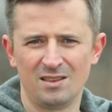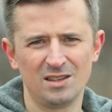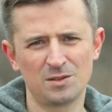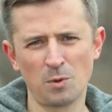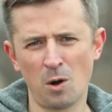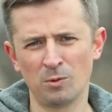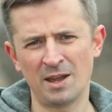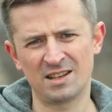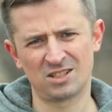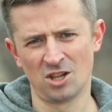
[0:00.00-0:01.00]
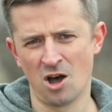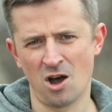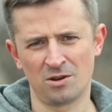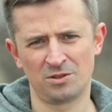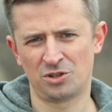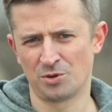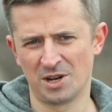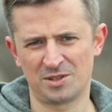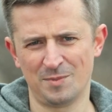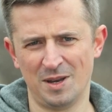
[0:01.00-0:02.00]
This won't last long,
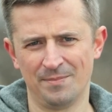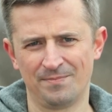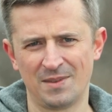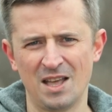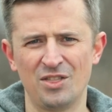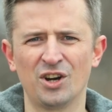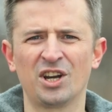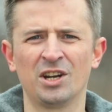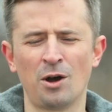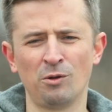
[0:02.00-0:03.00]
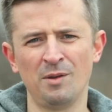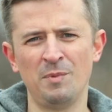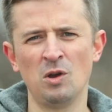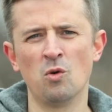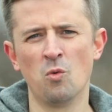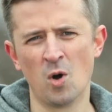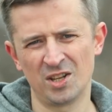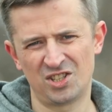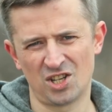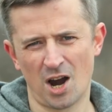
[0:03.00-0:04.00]
trust me. There can only be
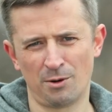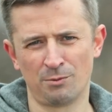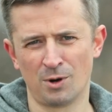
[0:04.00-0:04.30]
one Tsar in